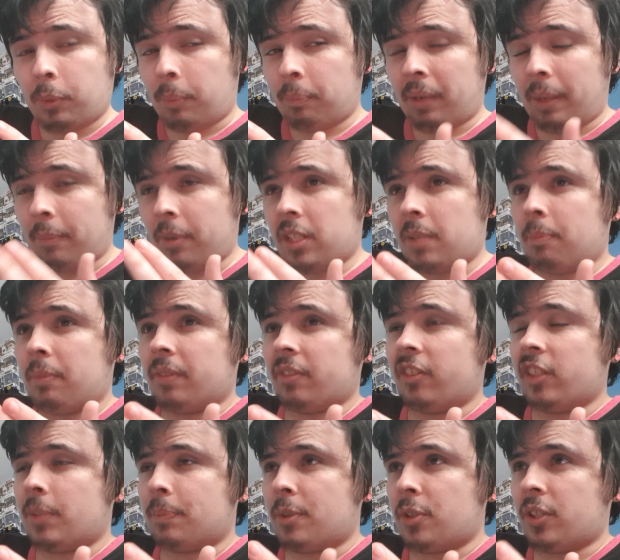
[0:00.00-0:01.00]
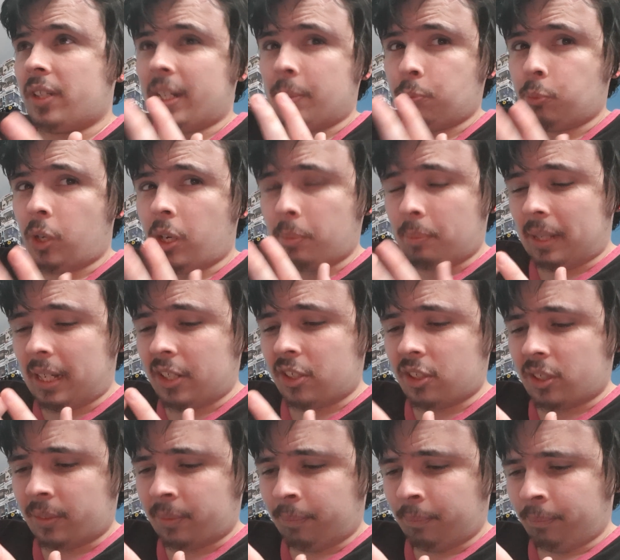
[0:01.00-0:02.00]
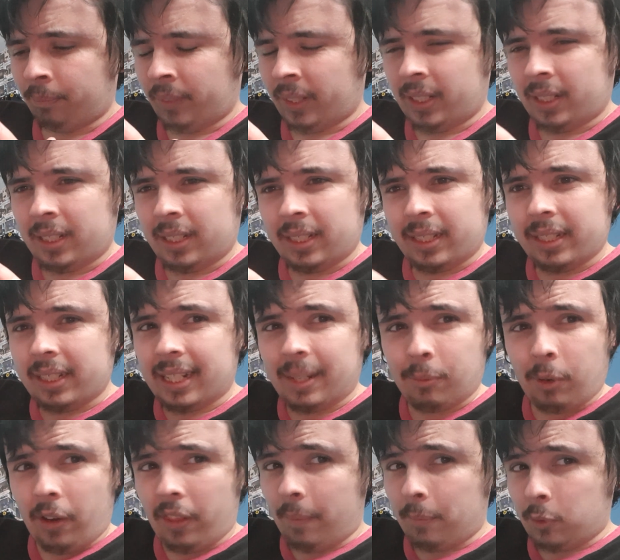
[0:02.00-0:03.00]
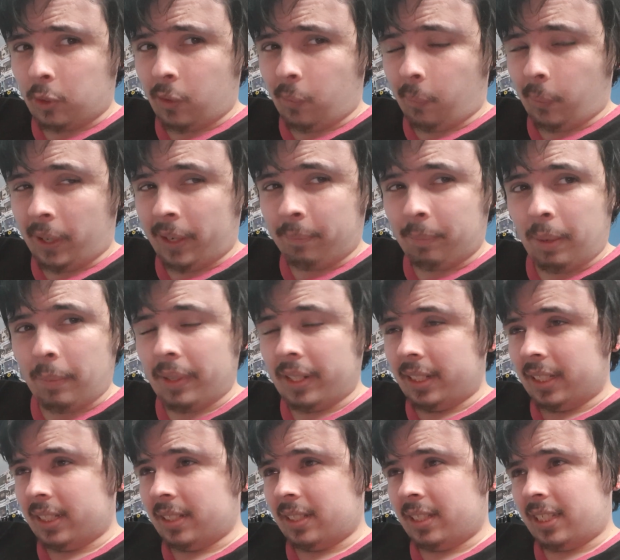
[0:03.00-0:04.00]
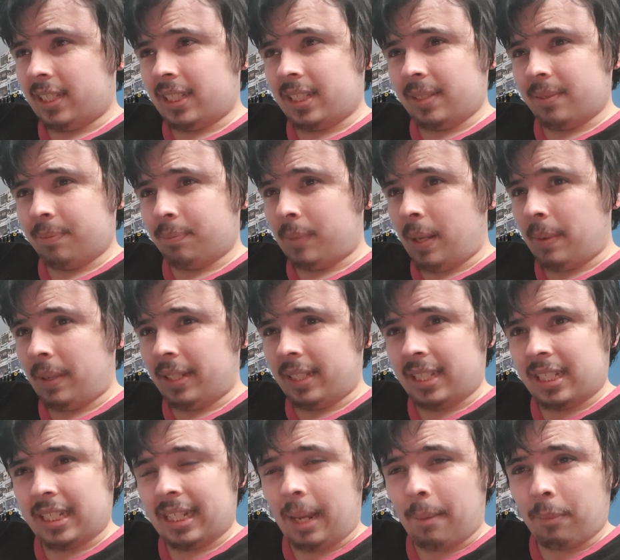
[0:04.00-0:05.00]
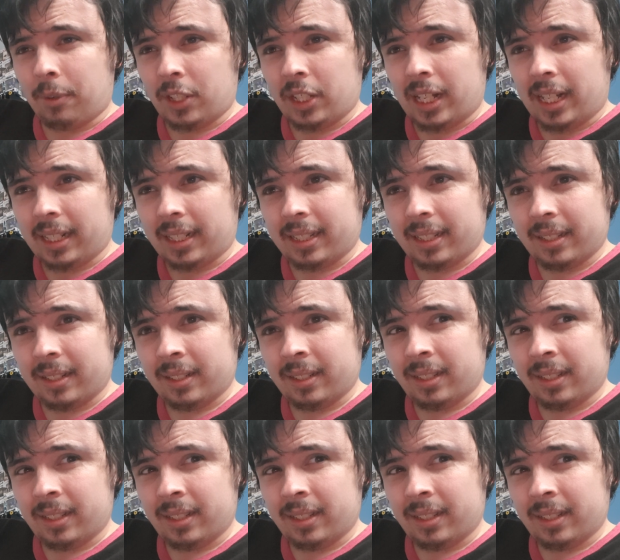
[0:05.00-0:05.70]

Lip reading: members of Retribution in one match, and one of them's gonna win. Maybe Slapjack,